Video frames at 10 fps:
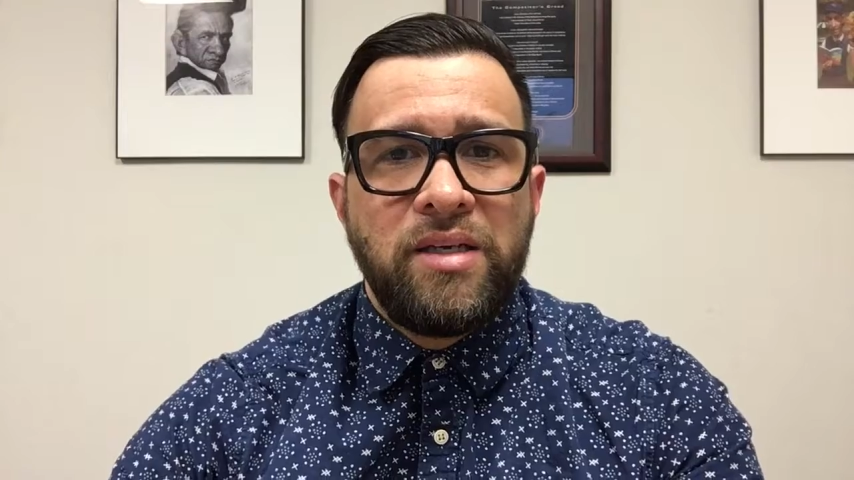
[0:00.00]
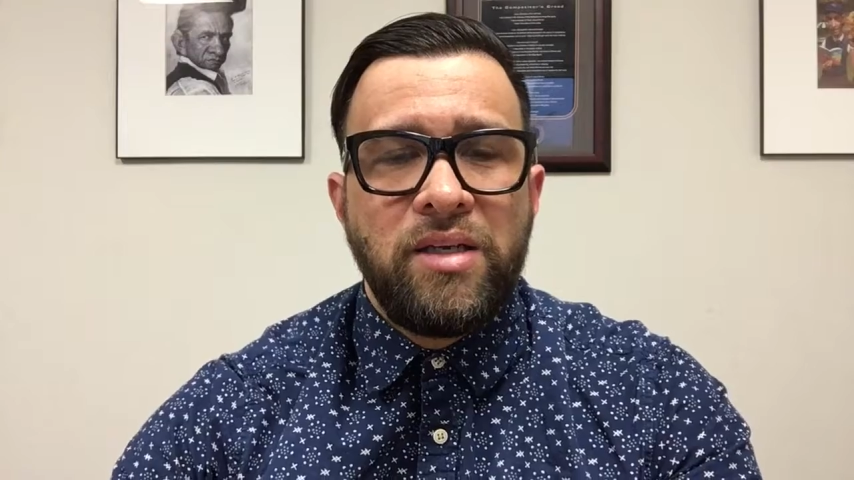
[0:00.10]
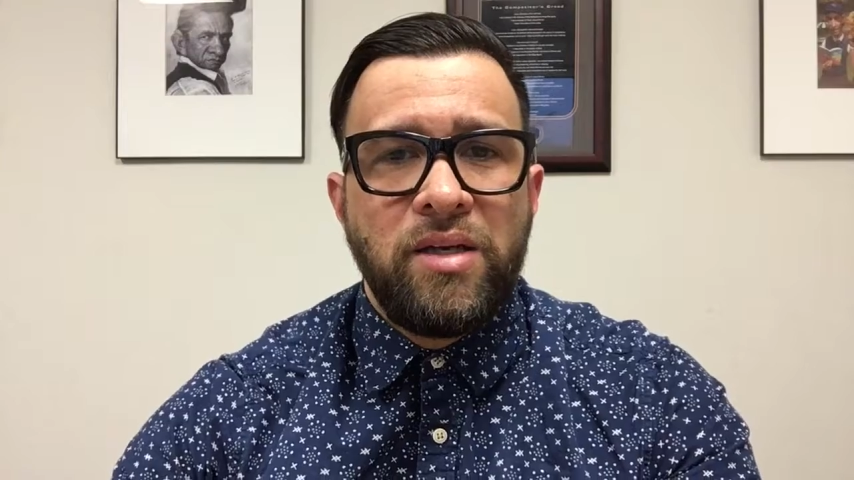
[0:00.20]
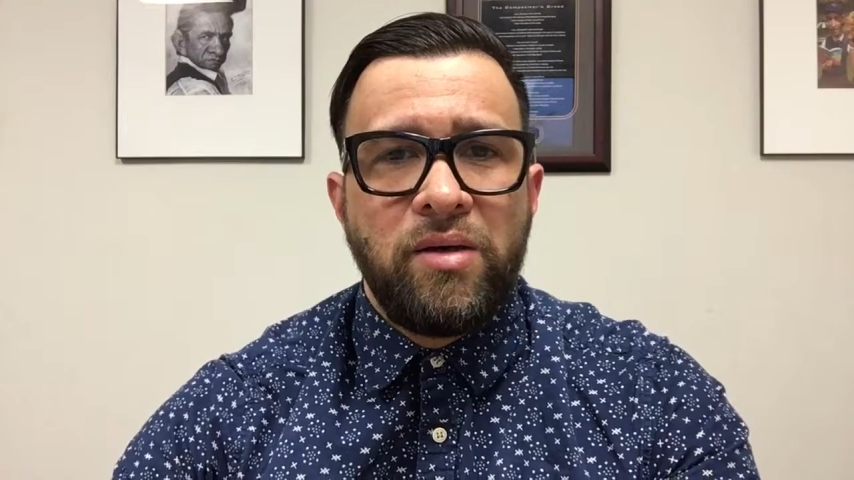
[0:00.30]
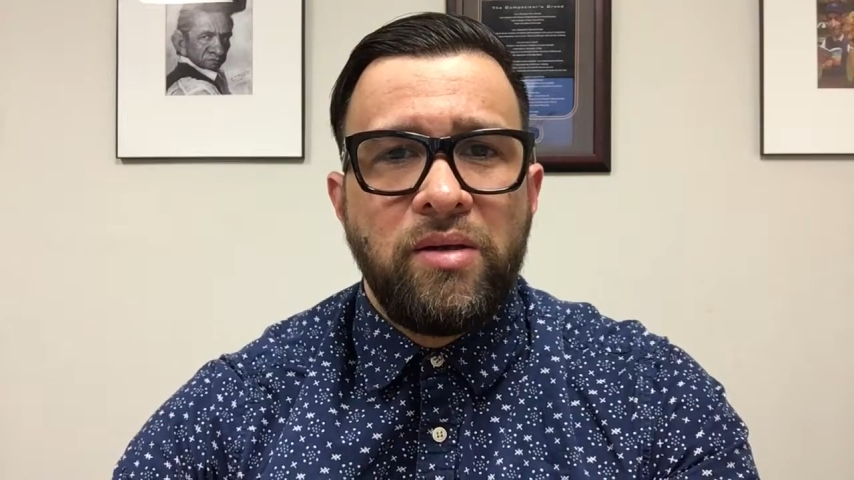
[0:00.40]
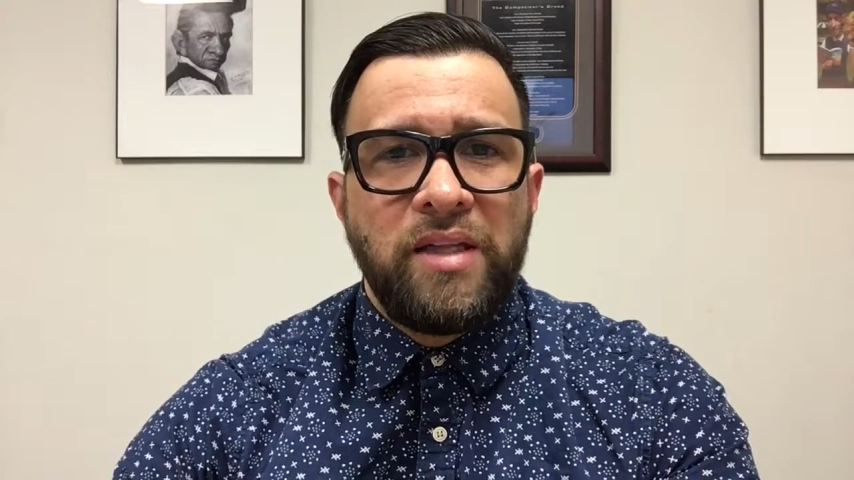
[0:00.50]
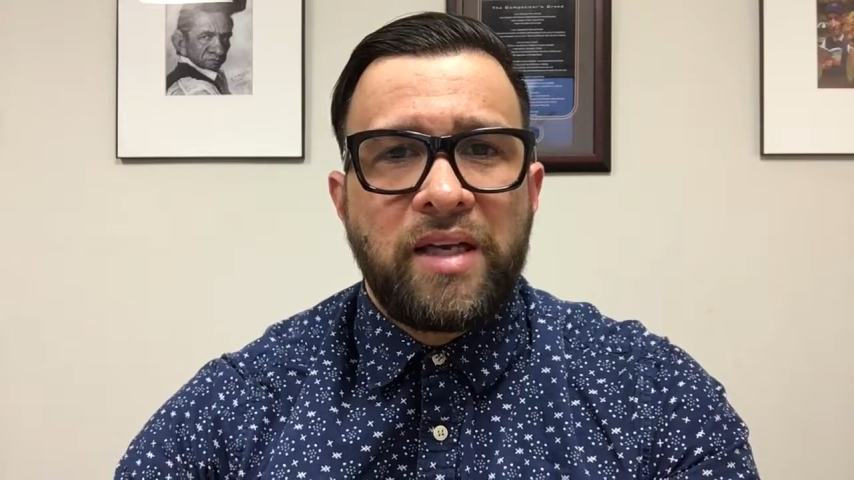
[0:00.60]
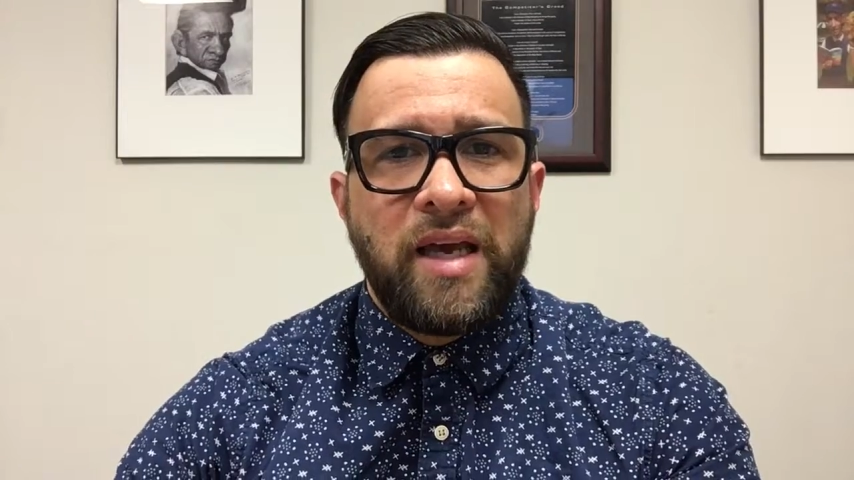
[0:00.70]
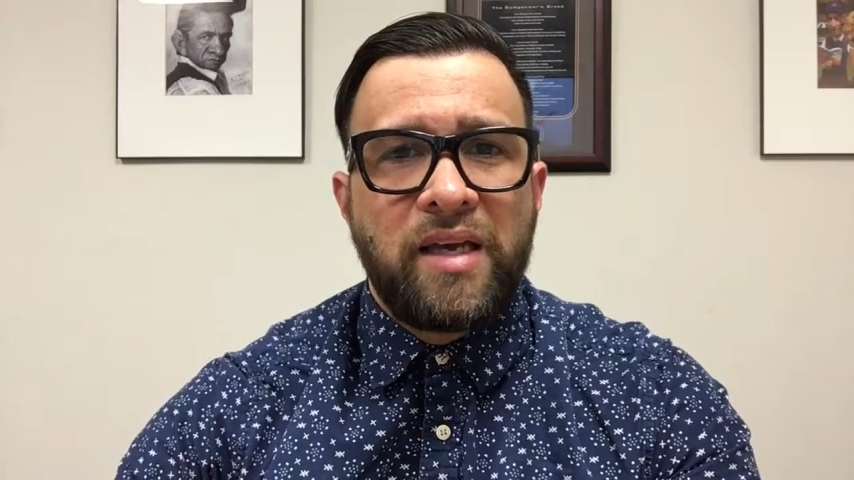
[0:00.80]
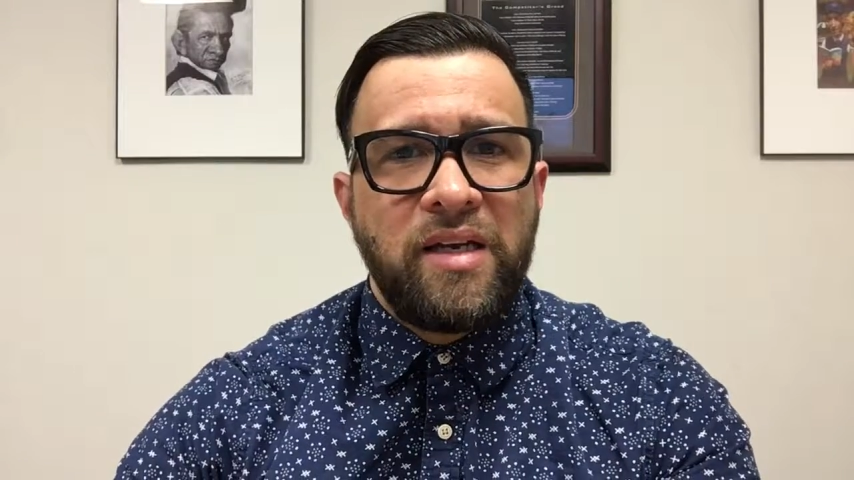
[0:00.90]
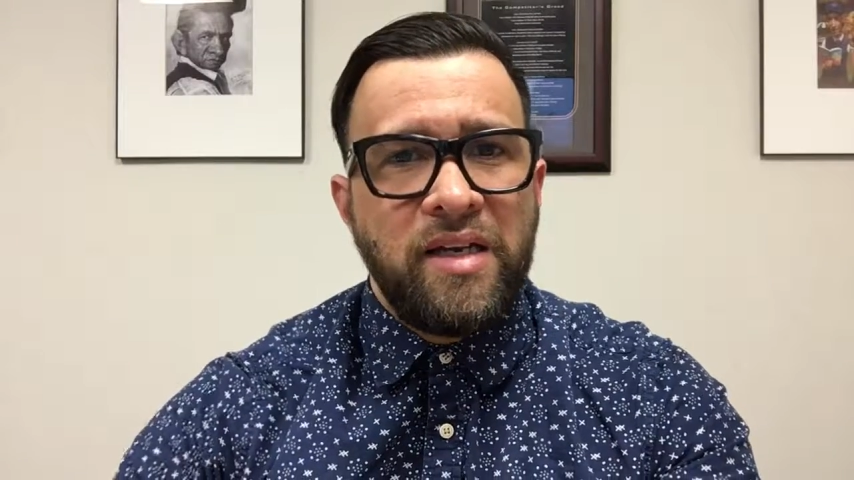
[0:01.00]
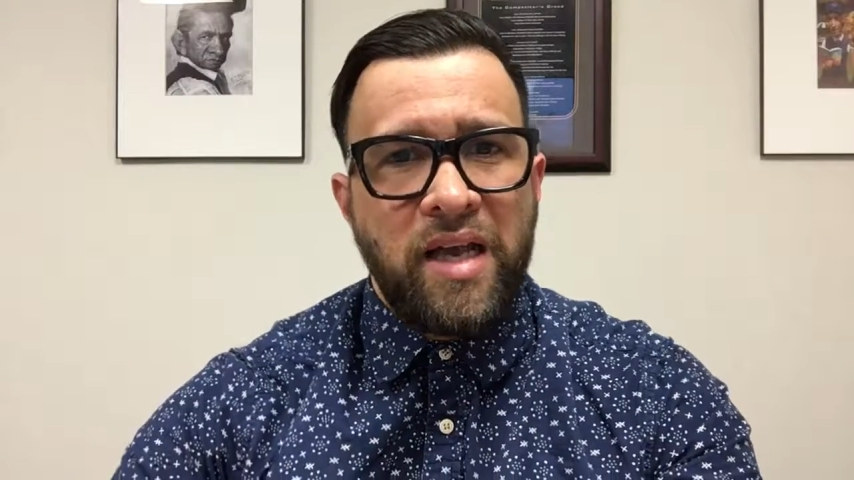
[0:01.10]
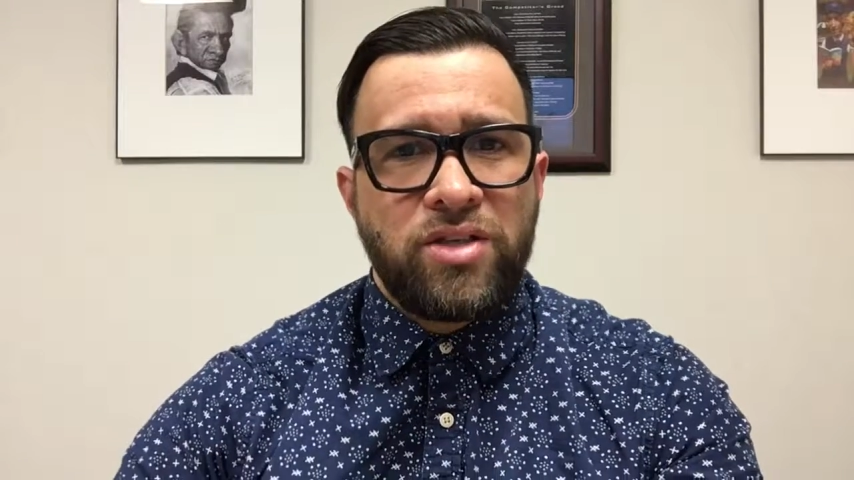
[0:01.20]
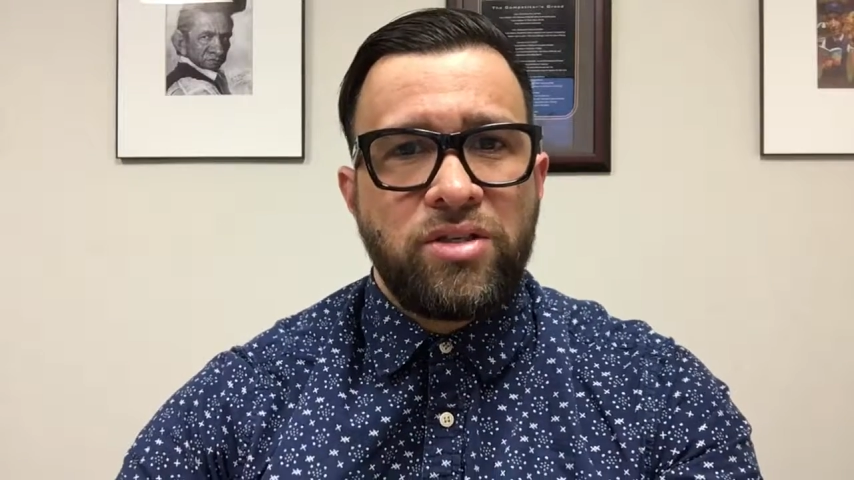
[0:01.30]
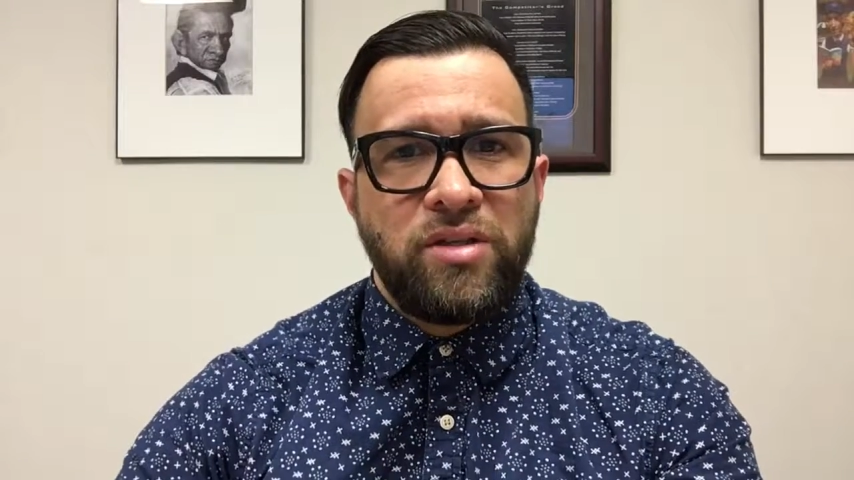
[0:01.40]
like a
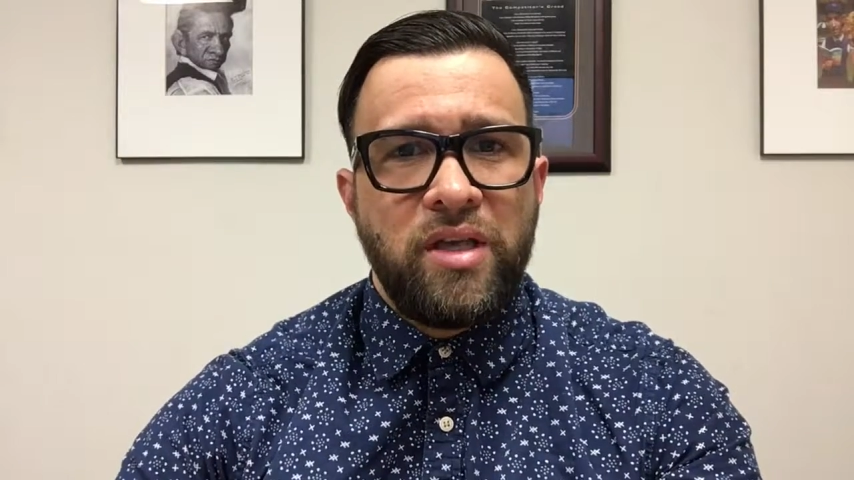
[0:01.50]
connection